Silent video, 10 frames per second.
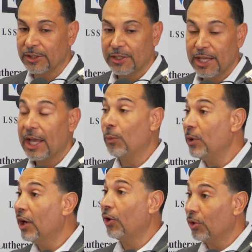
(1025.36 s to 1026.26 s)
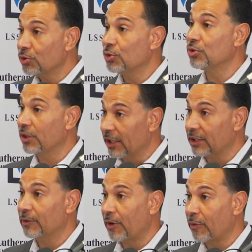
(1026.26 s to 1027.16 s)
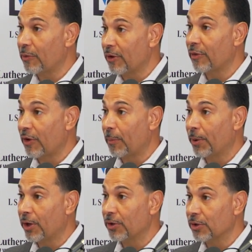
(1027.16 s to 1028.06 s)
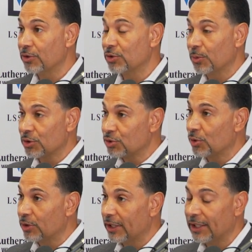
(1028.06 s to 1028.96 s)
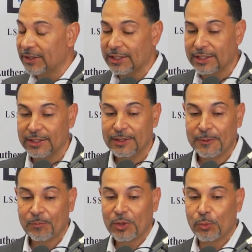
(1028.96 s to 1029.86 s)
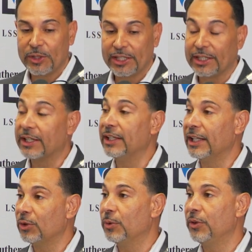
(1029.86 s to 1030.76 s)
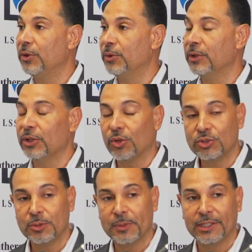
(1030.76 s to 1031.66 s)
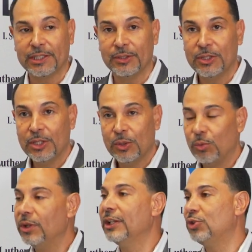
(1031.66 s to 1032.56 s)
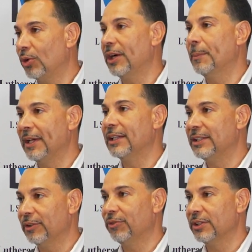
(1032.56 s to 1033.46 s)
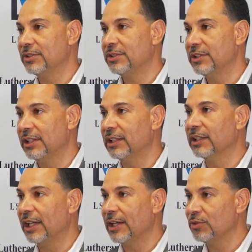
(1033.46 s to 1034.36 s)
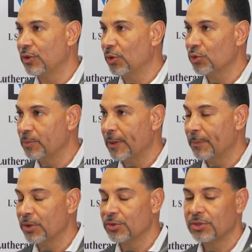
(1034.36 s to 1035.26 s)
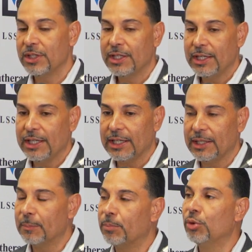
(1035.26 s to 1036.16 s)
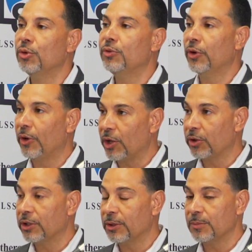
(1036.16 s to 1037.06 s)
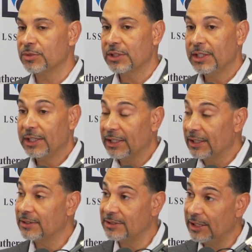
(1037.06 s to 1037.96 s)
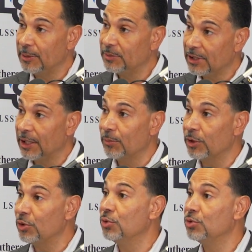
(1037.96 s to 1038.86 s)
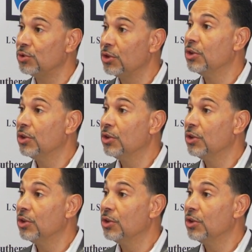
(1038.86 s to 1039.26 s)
And we are also selective of our partners. So we're so glad that we can connect with you and ultimately really try to make a difference in the lives of those members and improve their outcomes, and at the same time reduce